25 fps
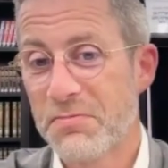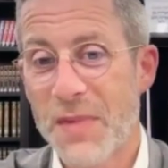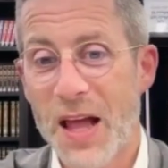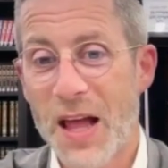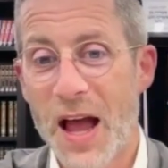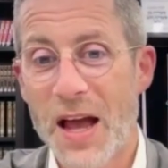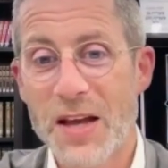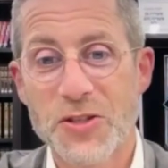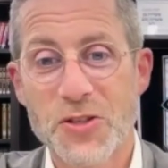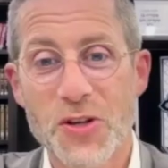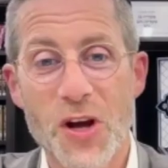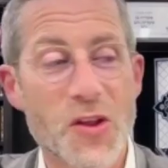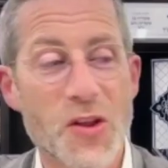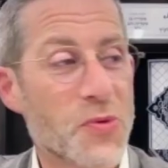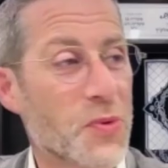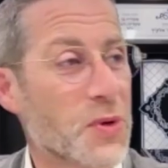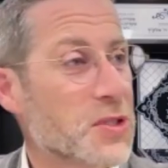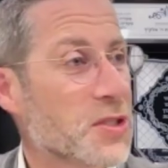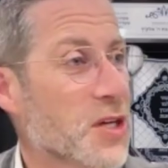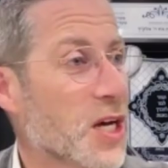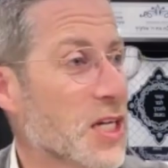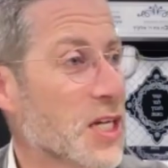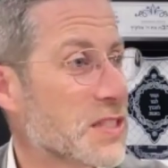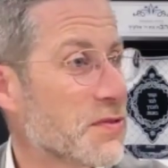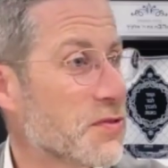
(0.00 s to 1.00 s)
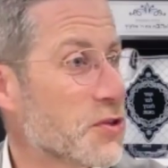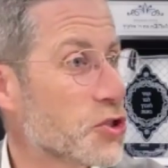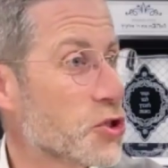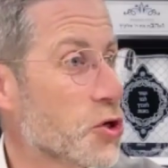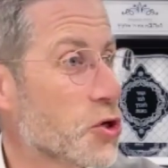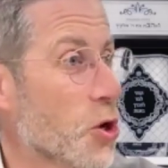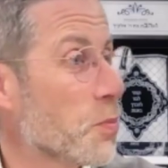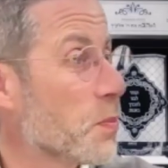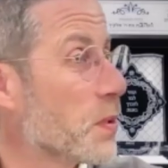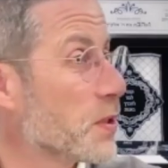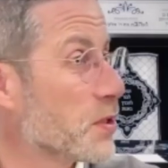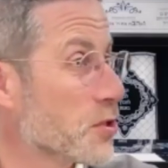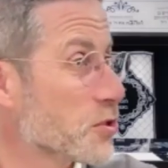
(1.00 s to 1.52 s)
I saw the words chazav
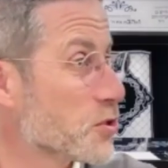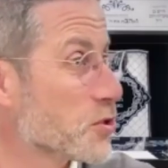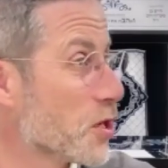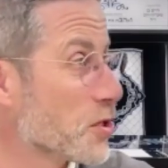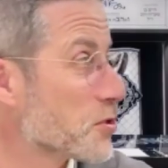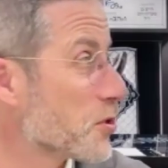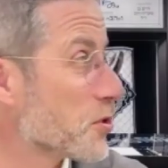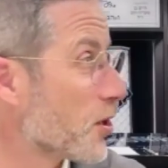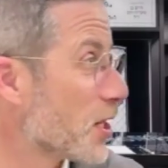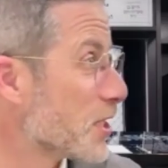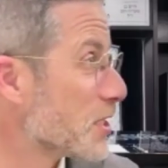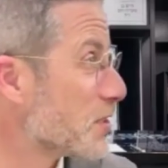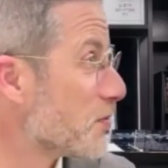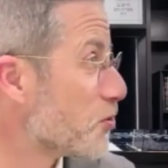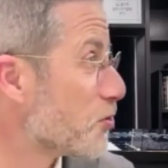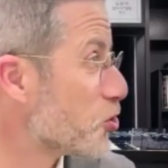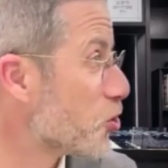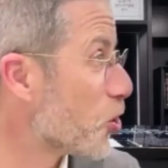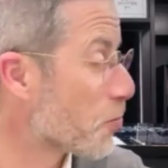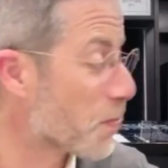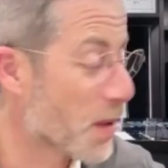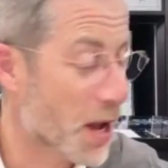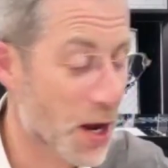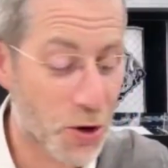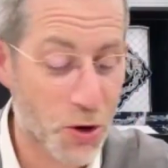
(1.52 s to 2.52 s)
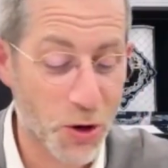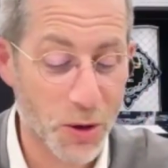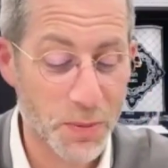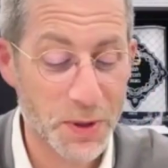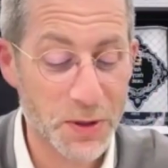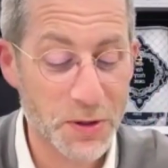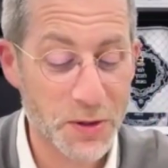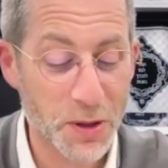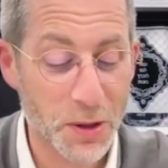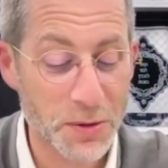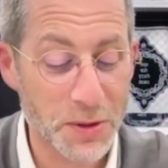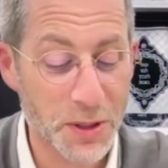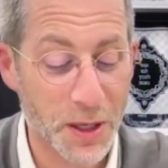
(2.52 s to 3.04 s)
v'shok, but there's also chazav v'shok by a
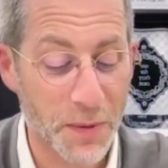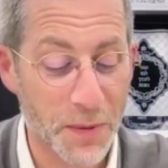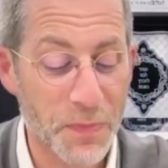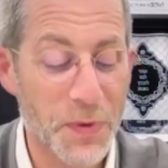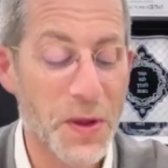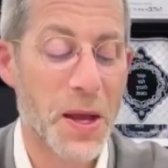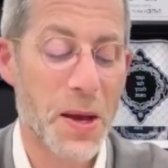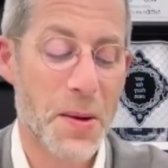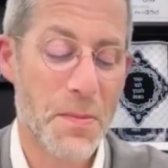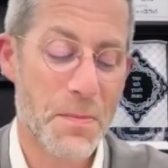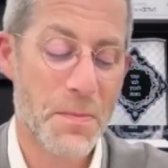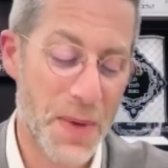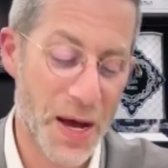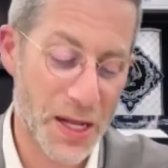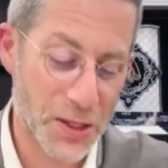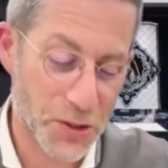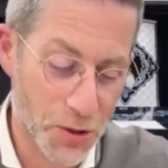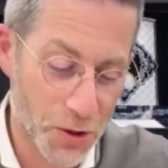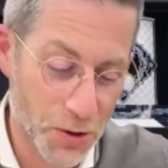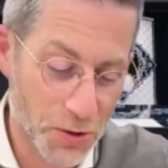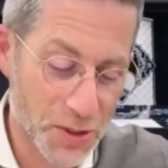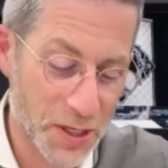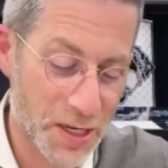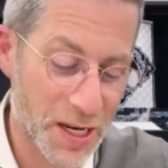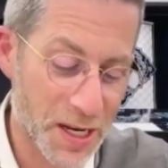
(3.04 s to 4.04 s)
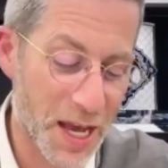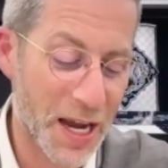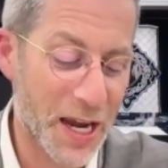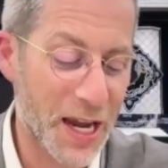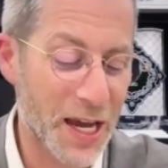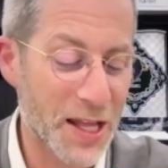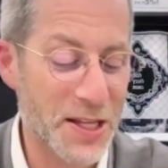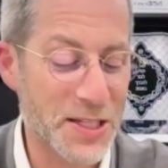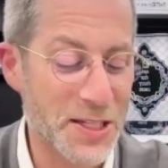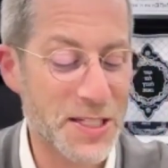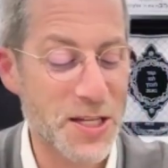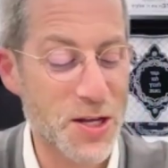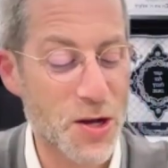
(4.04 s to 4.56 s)
korban toda. Ma toda
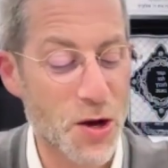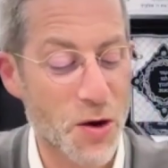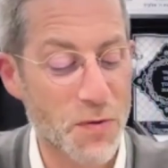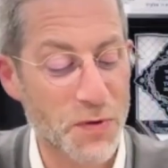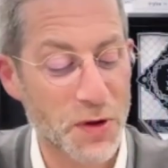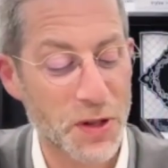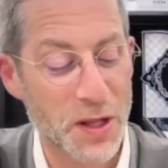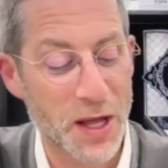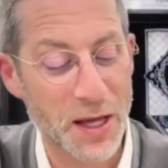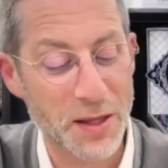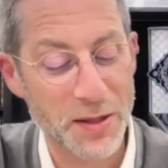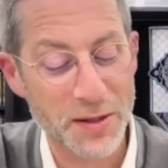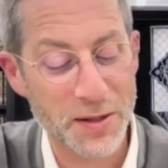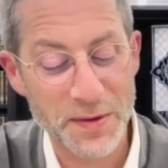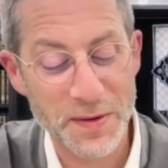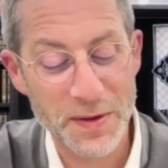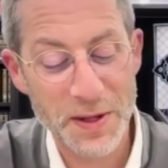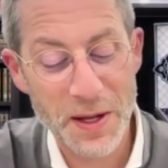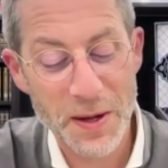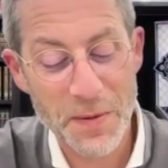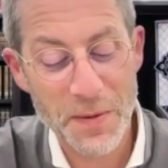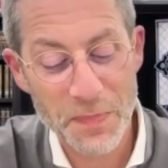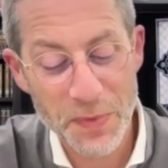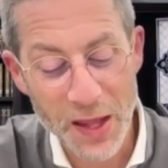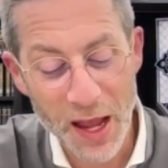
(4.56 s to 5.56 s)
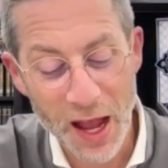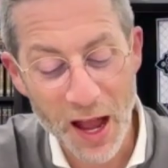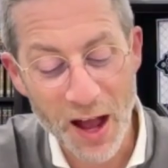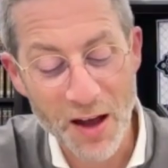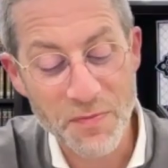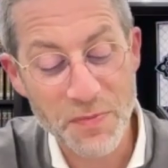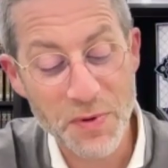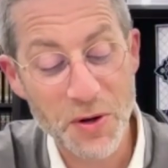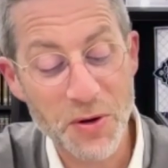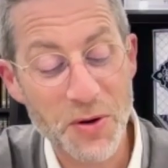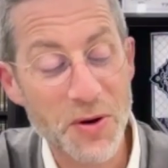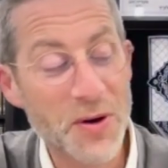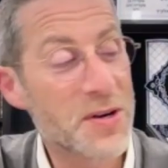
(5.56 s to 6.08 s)
necheles liyom v'layla.
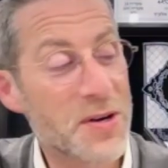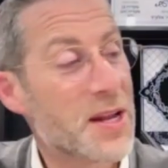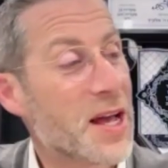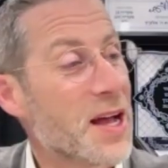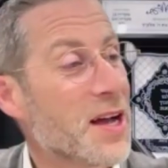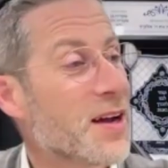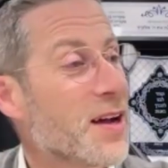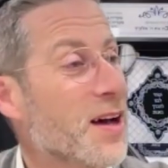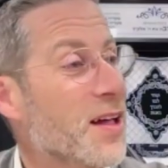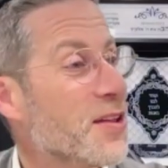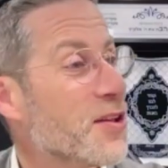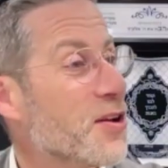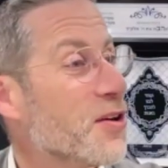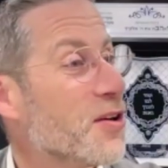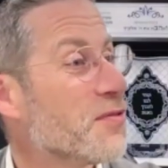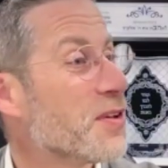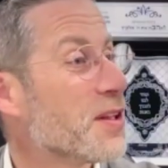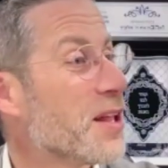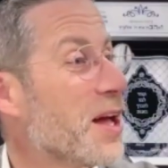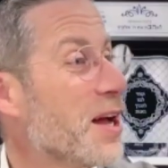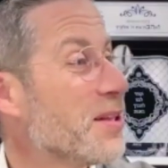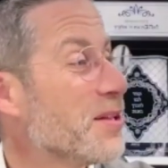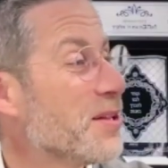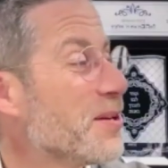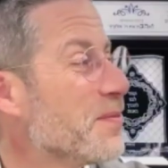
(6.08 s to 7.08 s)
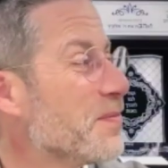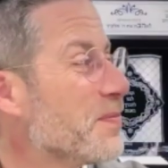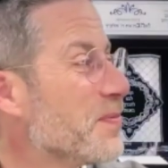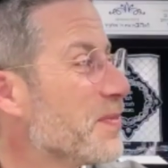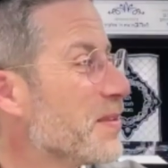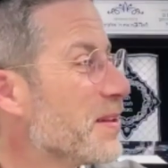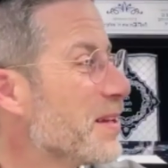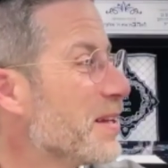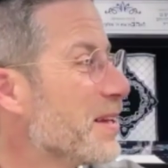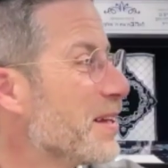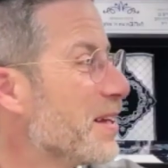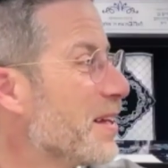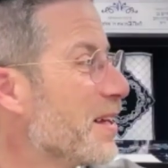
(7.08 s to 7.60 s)
Af bechor nechel liyom v'layla.
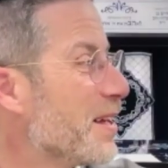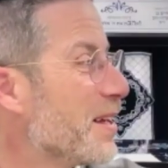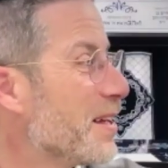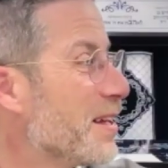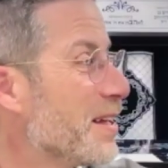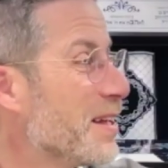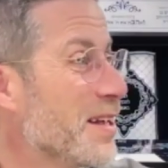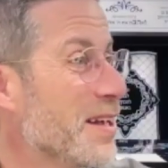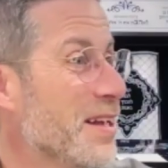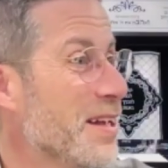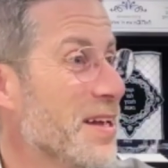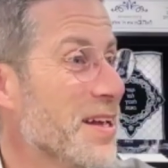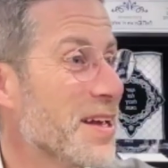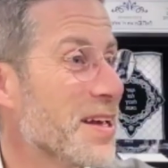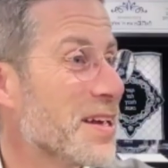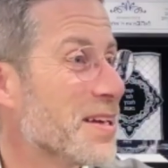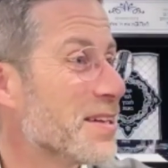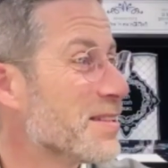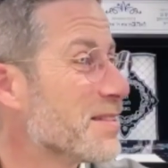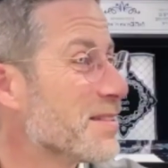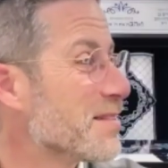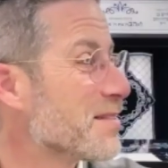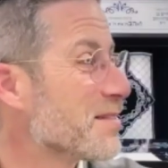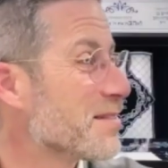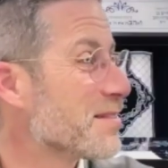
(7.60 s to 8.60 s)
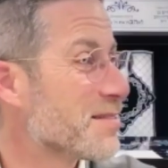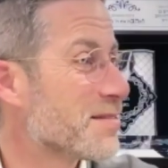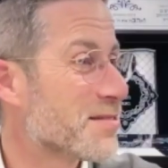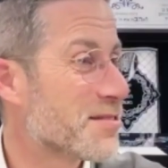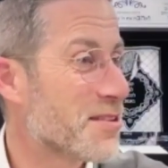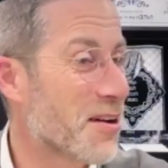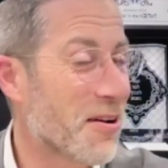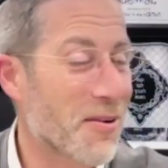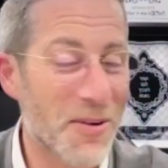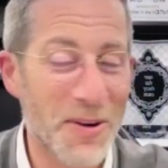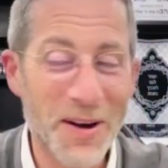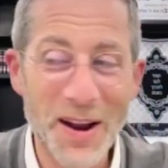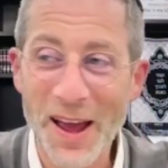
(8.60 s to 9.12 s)
He is
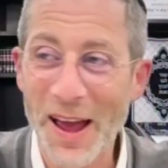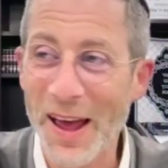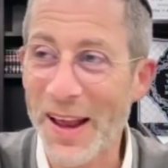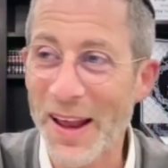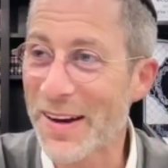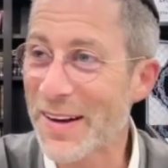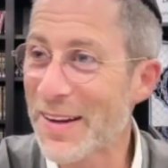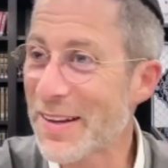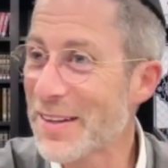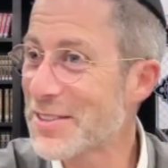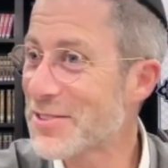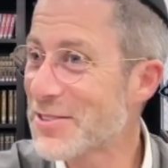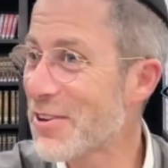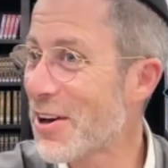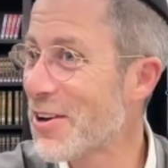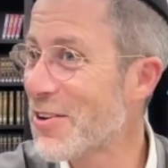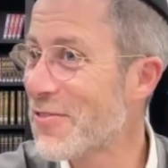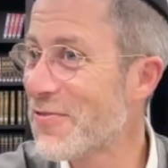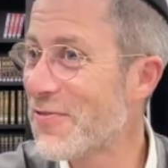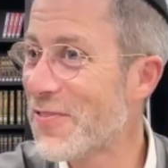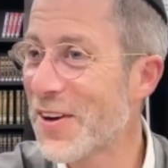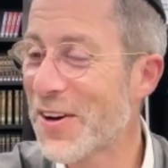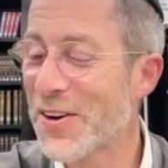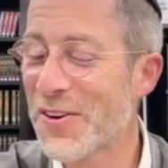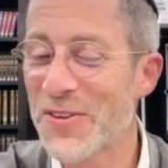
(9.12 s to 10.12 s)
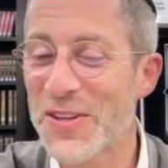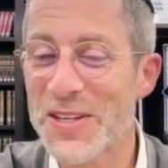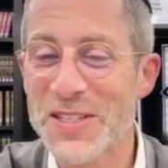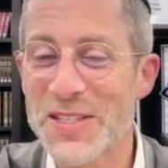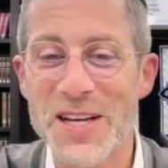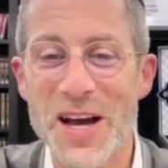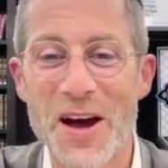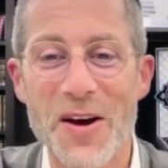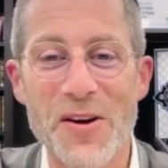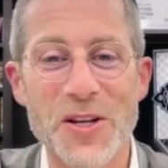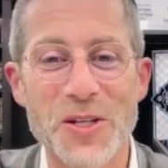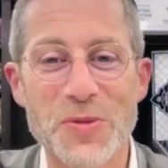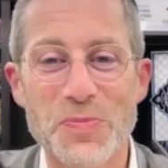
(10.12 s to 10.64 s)
going at it. He's trying to figure this
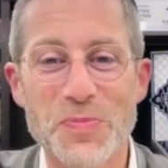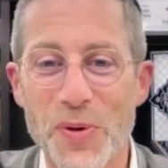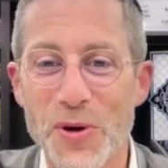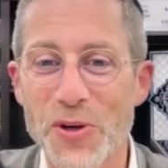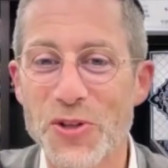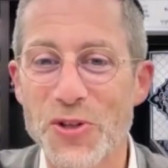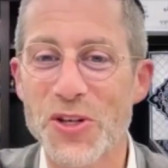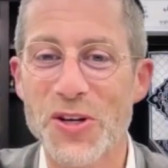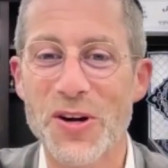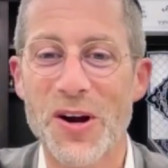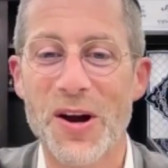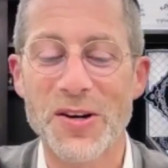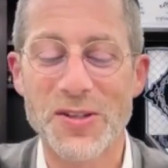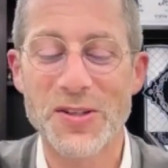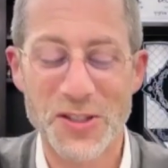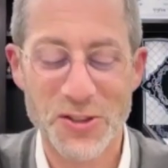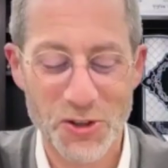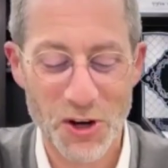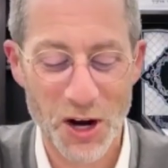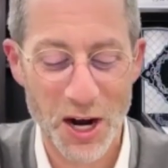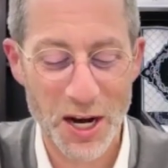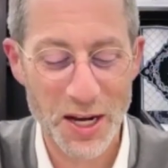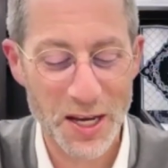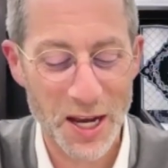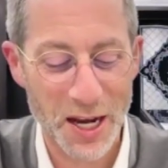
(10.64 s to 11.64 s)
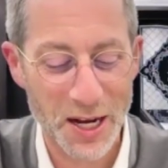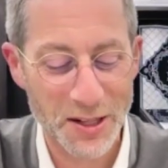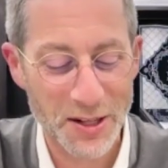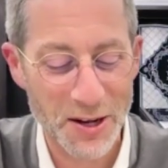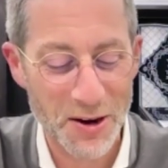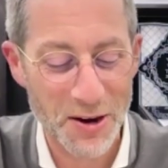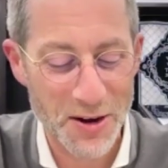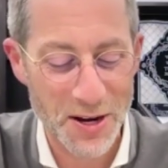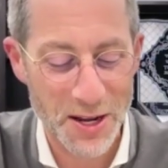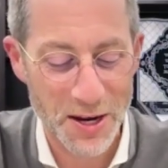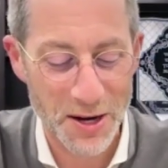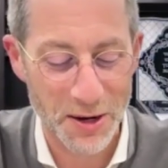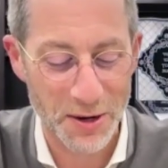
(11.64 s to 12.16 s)
out. He's pushing hard to try and get
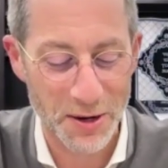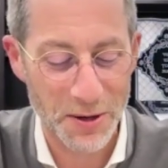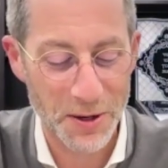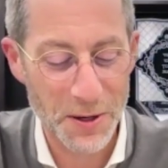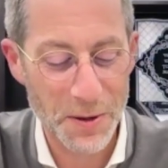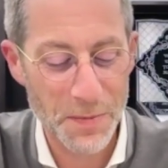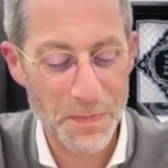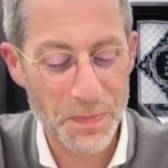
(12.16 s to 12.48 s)
clarity here.